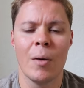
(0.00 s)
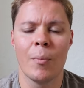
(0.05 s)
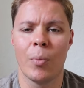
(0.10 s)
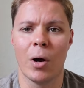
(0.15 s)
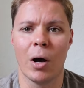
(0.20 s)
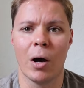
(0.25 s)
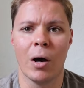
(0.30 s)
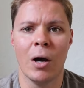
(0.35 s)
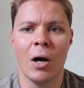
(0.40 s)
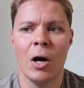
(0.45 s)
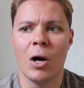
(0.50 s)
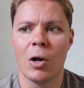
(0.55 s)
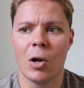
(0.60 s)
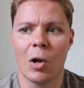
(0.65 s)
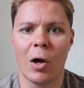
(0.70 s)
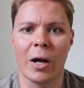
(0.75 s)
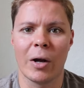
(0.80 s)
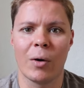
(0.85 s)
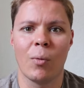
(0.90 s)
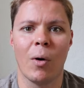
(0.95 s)
But
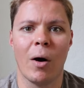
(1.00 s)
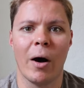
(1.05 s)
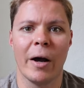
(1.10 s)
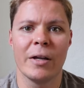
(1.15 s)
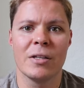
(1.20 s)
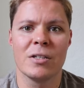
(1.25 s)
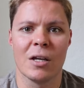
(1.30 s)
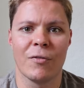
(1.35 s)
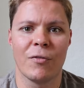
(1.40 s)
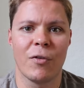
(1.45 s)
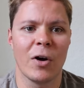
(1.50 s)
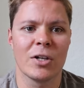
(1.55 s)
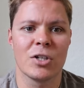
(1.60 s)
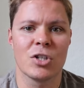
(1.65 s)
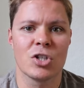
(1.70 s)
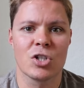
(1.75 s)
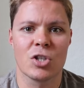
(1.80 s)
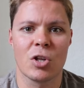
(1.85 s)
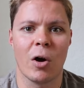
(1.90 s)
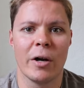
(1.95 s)
likewise, if I
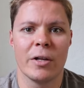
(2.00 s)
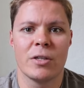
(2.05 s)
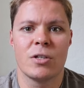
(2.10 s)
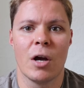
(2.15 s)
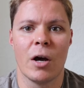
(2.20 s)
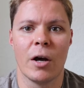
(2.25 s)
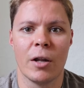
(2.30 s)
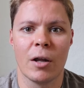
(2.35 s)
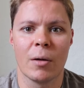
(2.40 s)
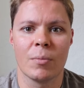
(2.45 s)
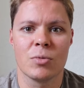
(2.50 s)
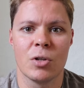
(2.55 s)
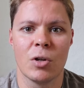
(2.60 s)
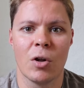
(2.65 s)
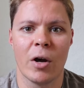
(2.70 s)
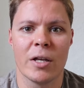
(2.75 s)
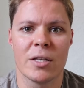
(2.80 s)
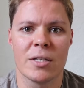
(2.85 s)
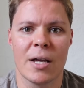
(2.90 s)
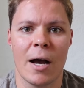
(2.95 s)
just started turning up to
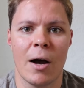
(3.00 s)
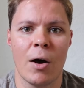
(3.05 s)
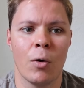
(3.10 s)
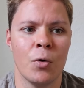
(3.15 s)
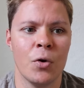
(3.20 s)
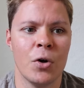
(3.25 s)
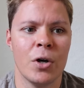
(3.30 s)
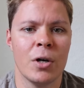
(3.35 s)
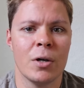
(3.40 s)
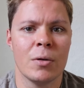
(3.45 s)
nights out,